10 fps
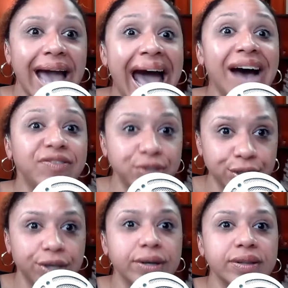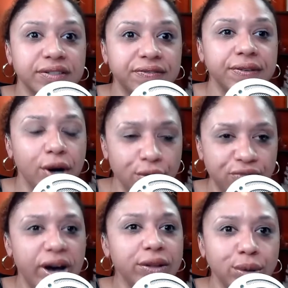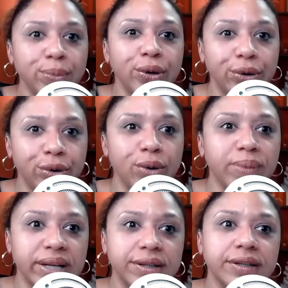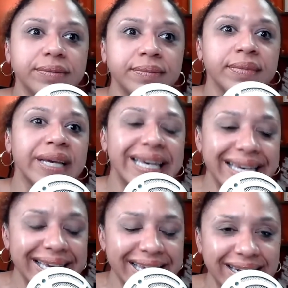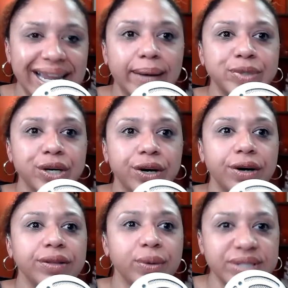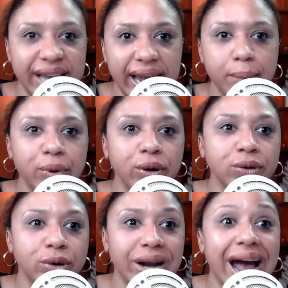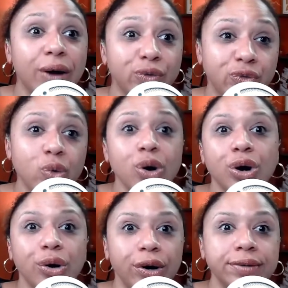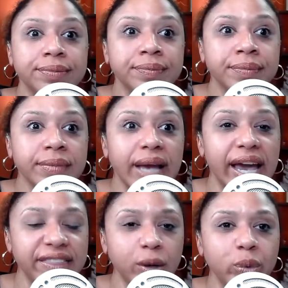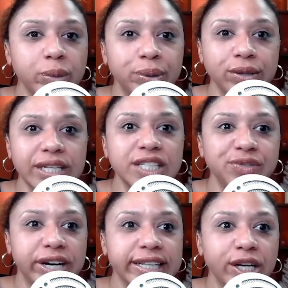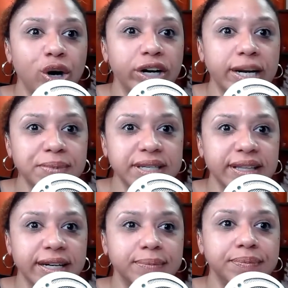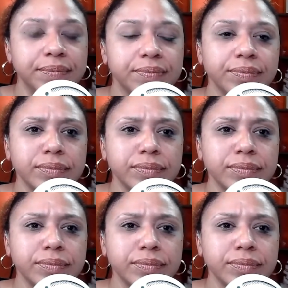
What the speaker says: After her father murdered her mother, he kidnapped her. There was an Amber Alert out for her. And then when police finally caught up to them,